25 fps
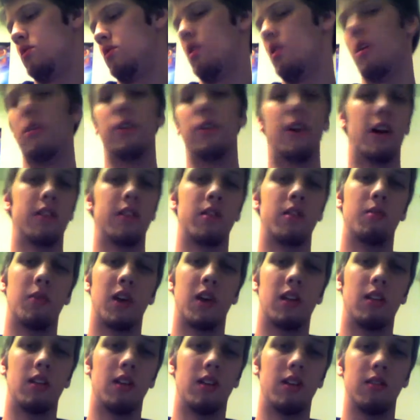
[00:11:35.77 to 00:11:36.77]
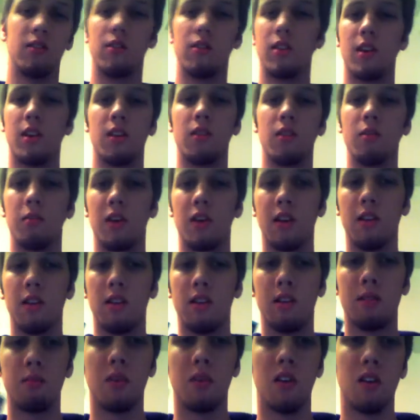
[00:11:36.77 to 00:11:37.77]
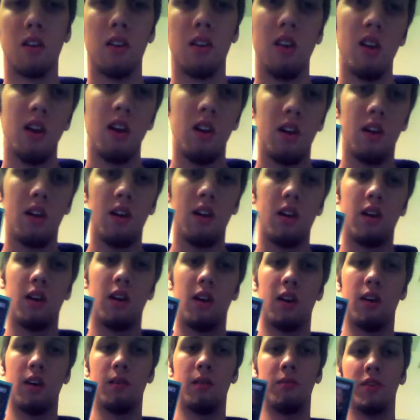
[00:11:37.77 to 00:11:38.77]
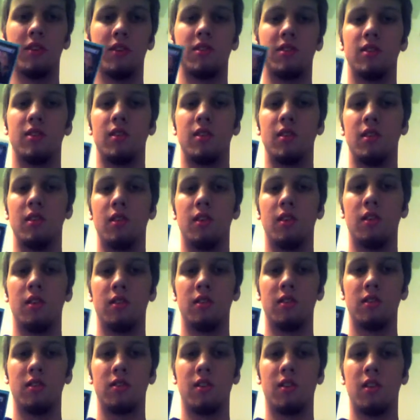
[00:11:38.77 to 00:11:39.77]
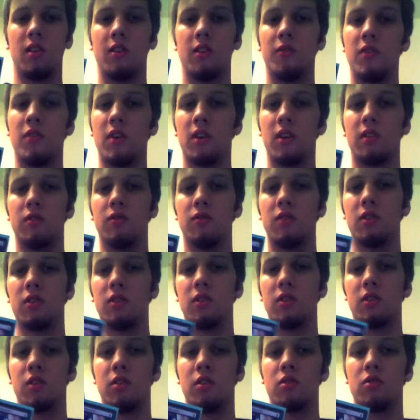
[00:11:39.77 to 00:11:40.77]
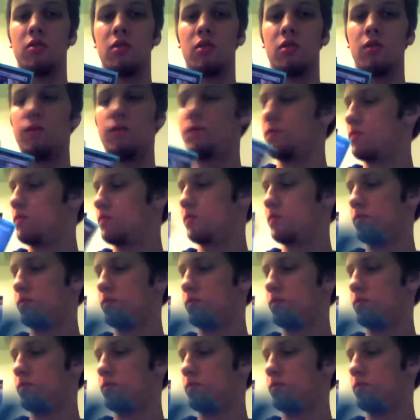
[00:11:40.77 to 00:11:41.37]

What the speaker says: No, not their Manlands. You can't do Manlands. But this is in here, discard effect for Control.